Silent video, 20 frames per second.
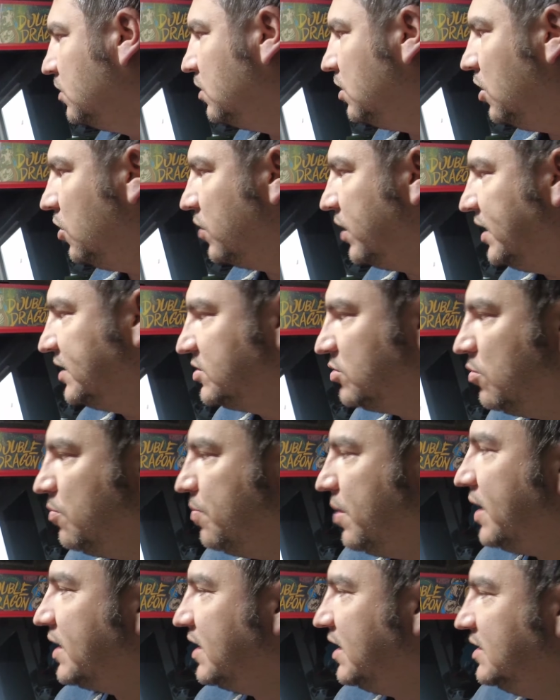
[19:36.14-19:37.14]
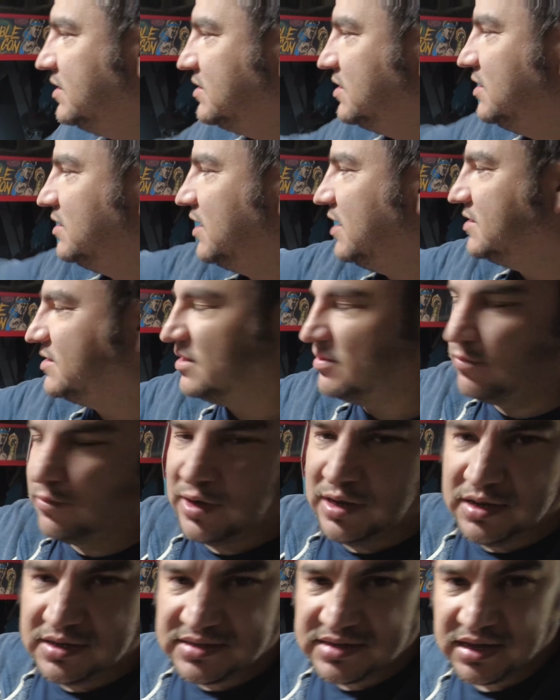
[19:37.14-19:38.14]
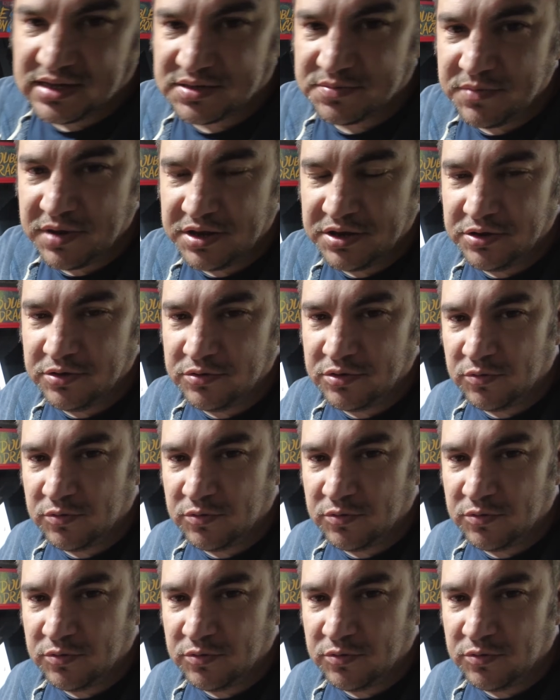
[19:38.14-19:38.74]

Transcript: Okay, so I'm back into the 18-wheeler test menu,